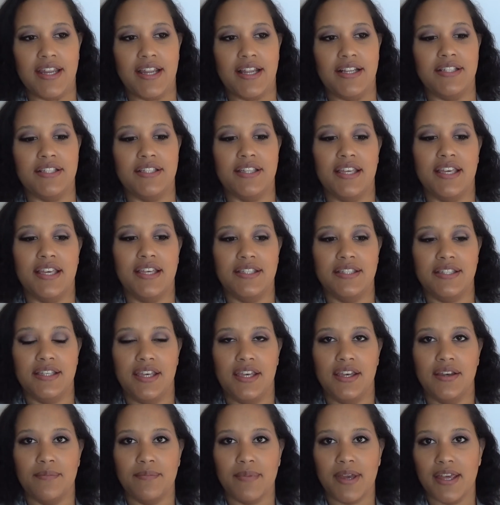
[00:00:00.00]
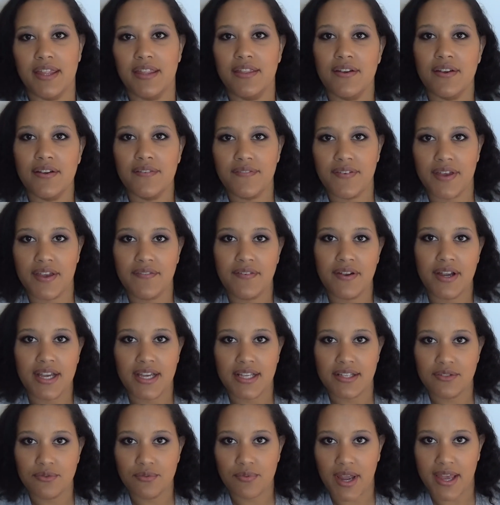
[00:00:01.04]
I just think he's cute. My other favorite
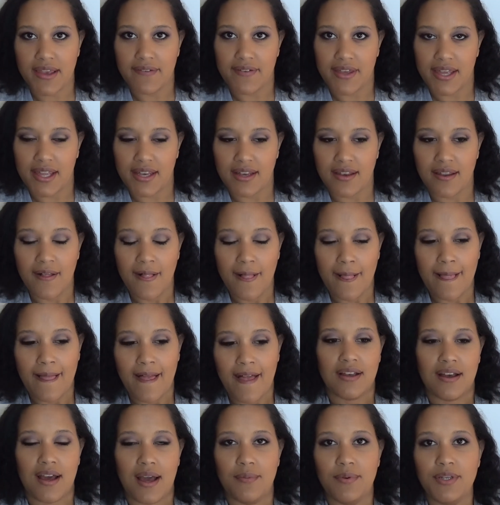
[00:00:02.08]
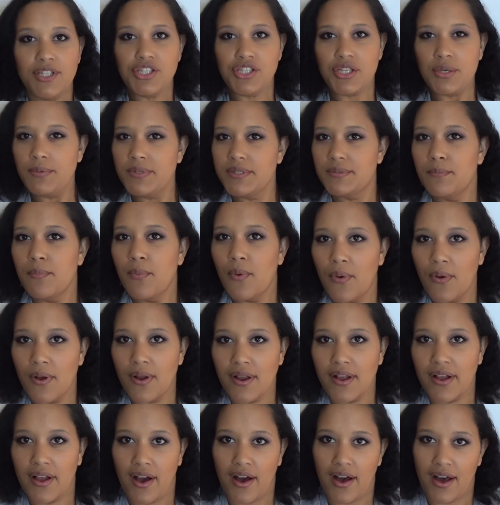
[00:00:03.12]
is Raven. I wish she was more
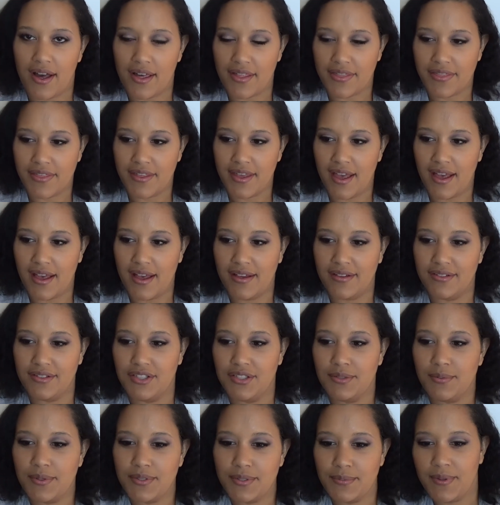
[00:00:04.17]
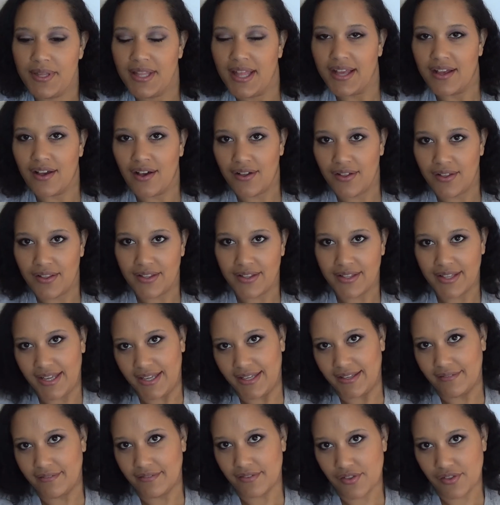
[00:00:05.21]
goth. Uh, she's supposed to be like all like
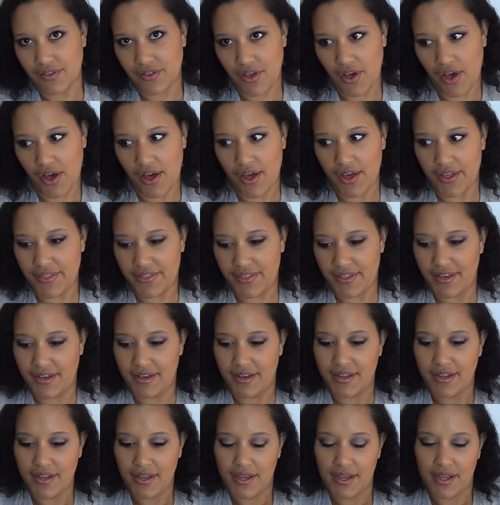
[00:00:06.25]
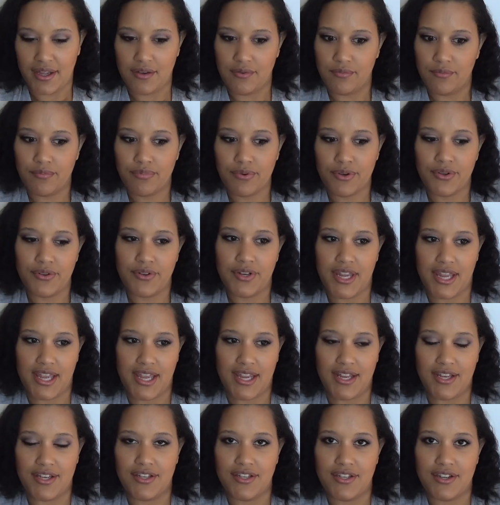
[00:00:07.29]
goth and, and brooding
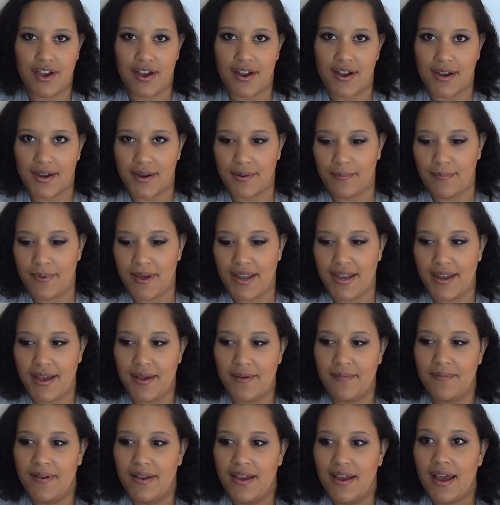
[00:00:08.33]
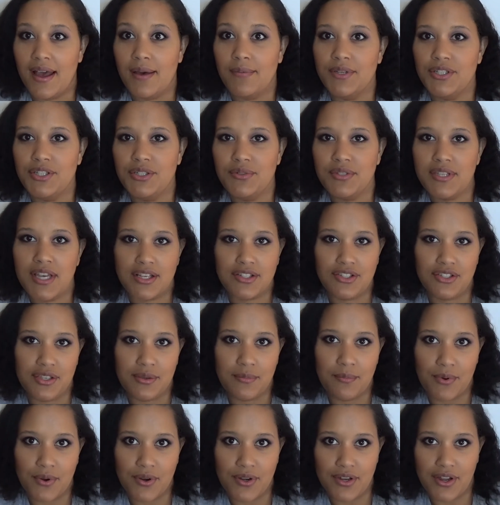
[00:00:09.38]
and dark, but um, I wish she was actually
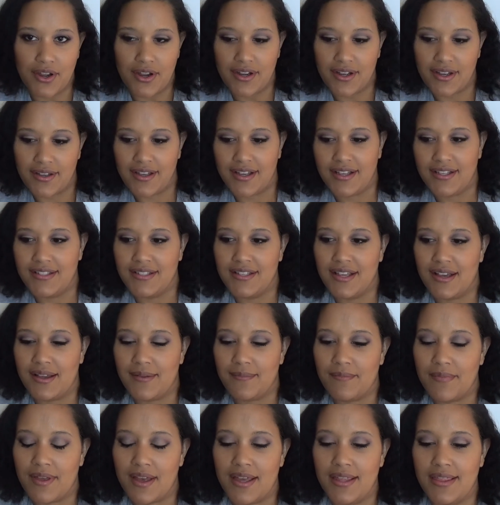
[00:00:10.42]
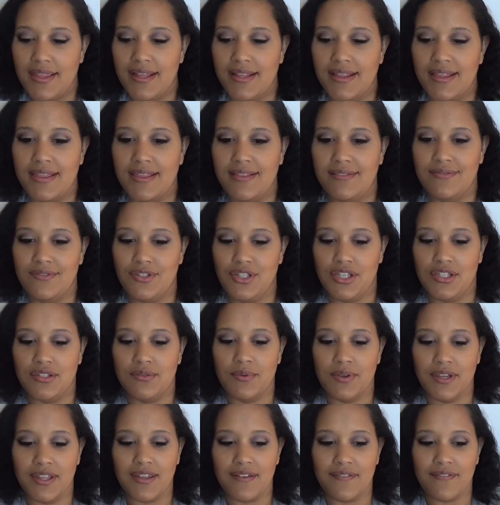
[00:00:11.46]
more dark because um, I think she's
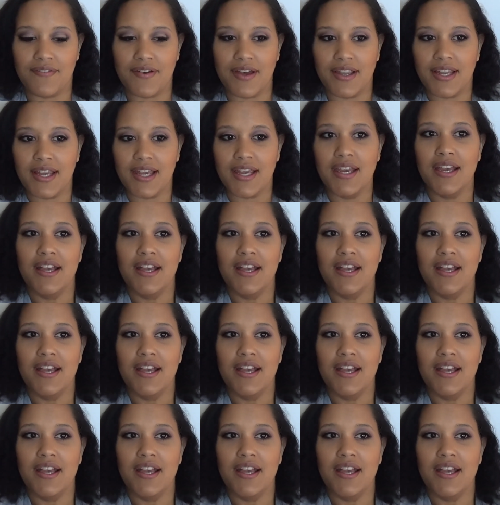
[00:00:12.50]
really funny.